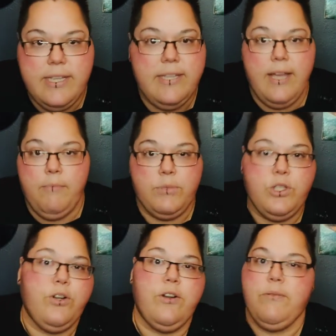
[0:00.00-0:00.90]
I'm
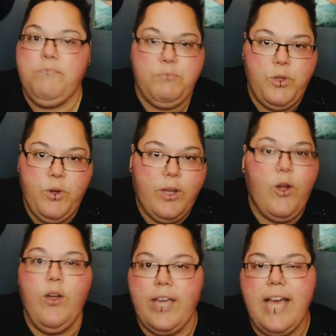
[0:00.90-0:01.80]
sure you can
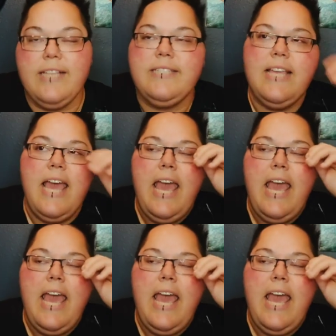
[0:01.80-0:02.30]
all guess.